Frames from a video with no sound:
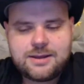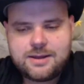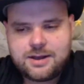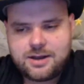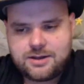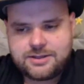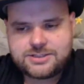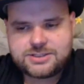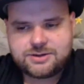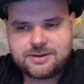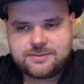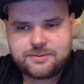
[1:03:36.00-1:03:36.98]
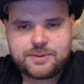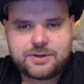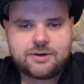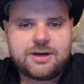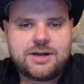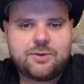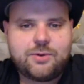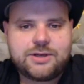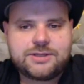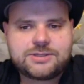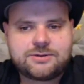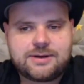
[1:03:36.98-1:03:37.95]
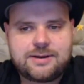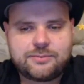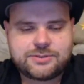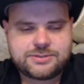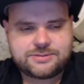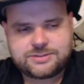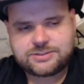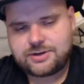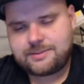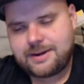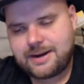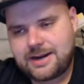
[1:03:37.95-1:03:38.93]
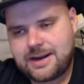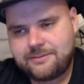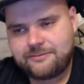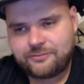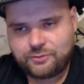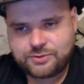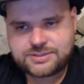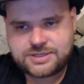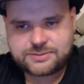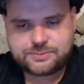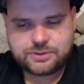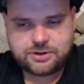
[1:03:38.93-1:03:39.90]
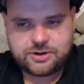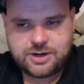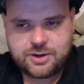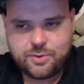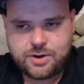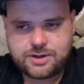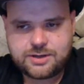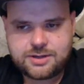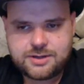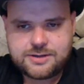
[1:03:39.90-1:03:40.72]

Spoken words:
The BigGunner81 Instagram, which is instagram.com/BigGunner81.